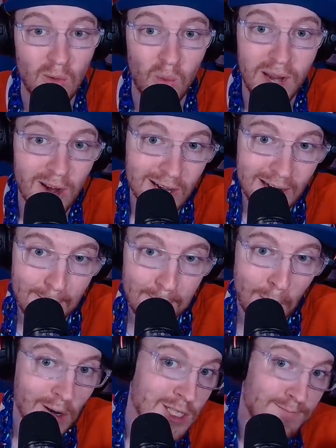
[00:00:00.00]
We are going to
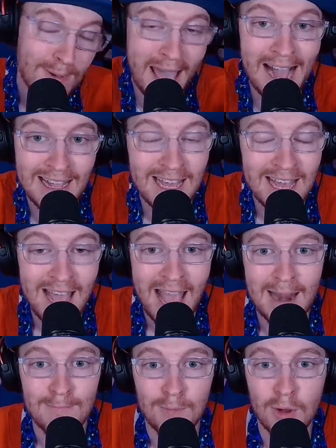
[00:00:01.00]
push back
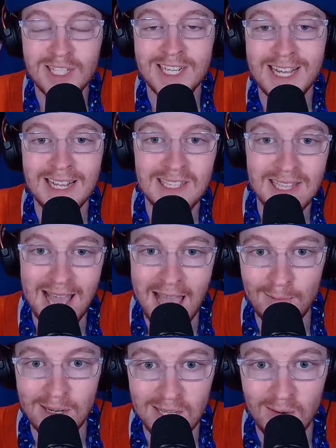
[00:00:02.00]
and push against the
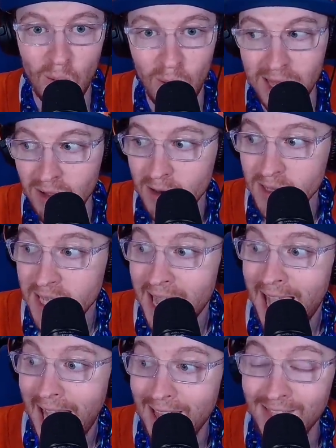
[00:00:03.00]
Edmonton Oilers,
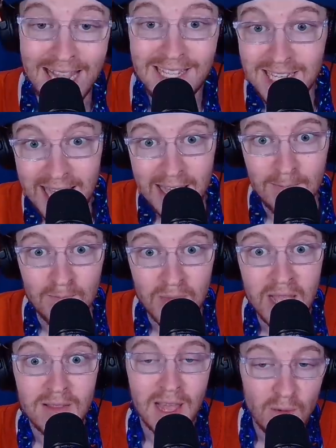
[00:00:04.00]
and they did.
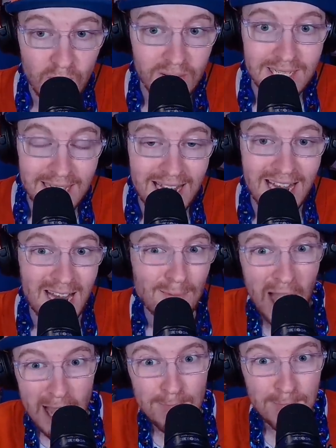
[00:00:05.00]
They really did it. In
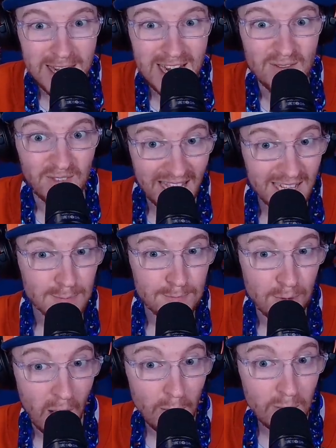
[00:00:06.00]
my opinion, Vegas
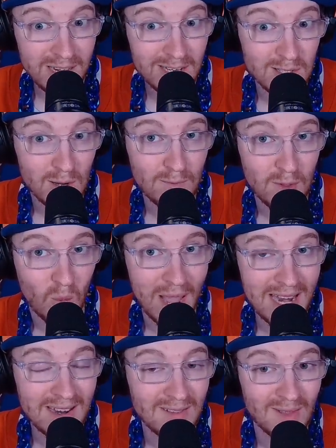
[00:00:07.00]
probably deserved the
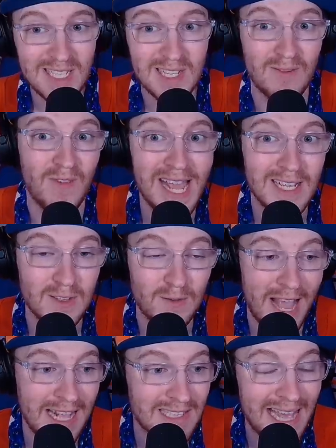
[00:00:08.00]
win. Listen, Vegas
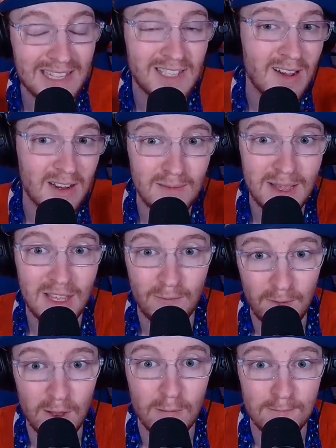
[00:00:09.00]
fans, that's not going to make you
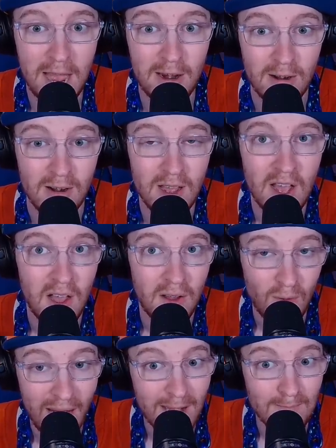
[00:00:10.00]
feel better,
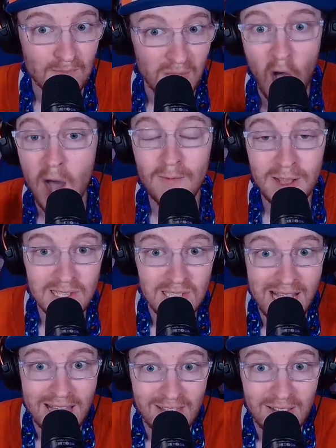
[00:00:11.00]
right? Obviously,
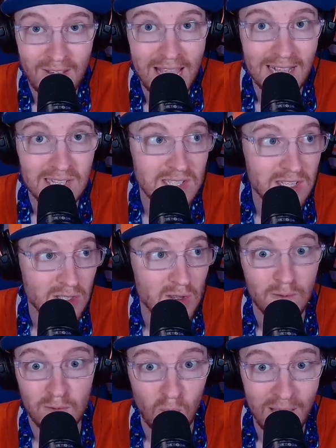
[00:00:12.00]
I think Vegas
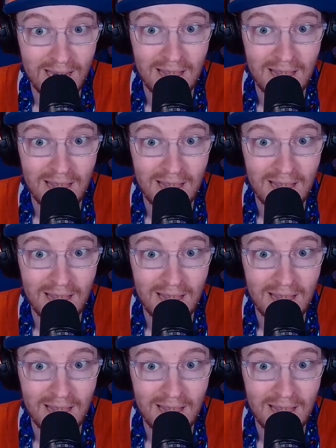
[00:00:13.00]
deserved the win.